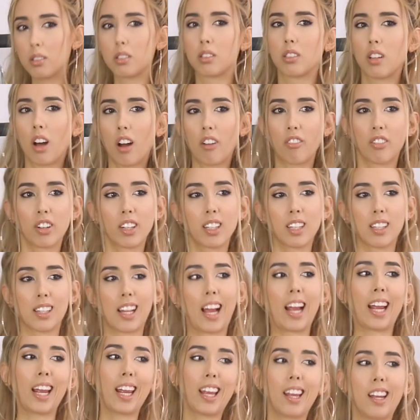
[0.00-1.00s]
Is not really
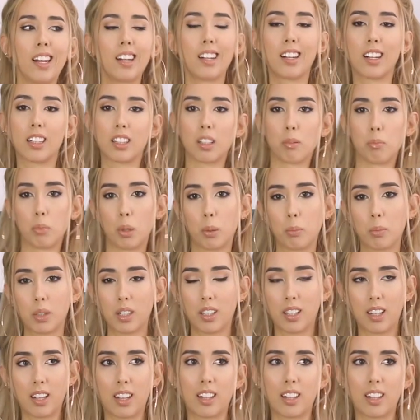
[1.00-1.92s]
like in at the moment,